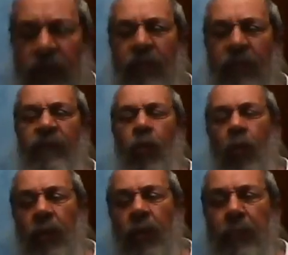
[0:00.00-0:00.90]
of
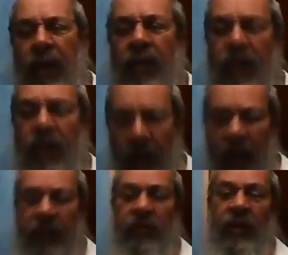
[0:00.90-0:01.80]
all
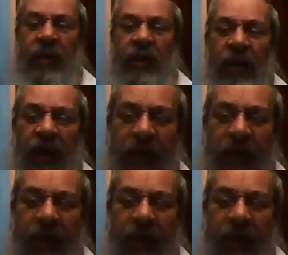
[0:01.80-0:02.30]
mankind and